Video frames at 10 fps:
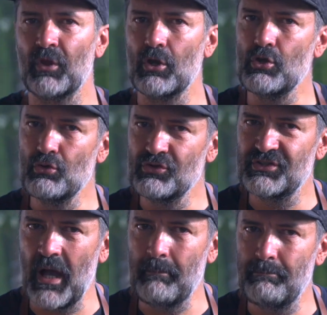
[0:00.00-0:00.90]
use
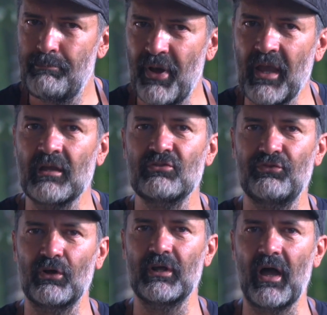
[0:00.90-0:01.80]
some paint
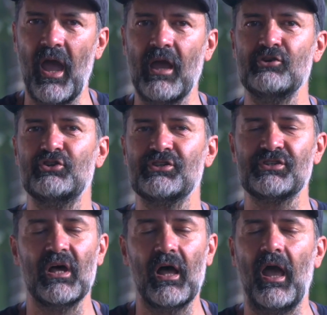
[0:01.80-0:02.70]
for the edges
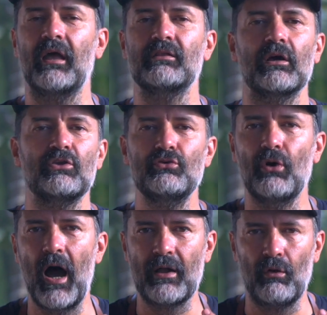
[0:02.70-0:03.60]
and you
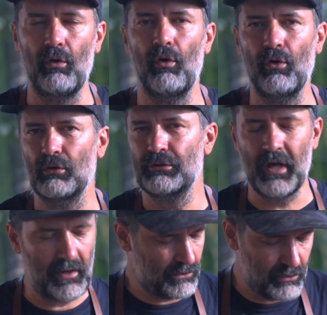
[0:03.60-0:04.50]
are all
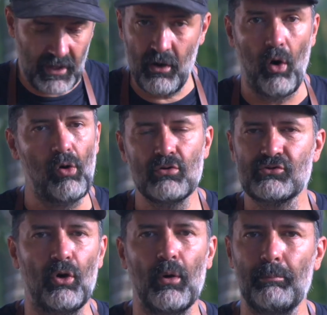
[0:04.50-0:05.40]
done. You can
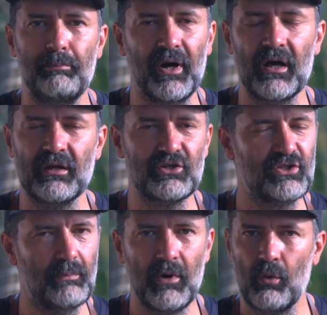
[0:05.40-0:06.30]
also burnish
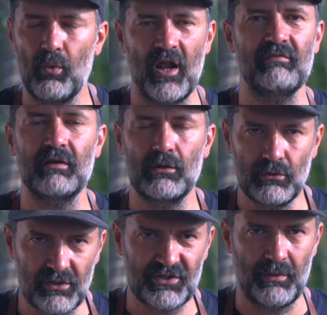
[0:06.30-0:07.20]
them, whatever
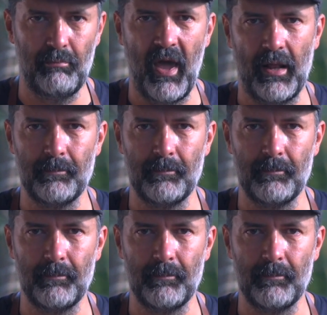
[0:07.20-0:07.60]
looks better.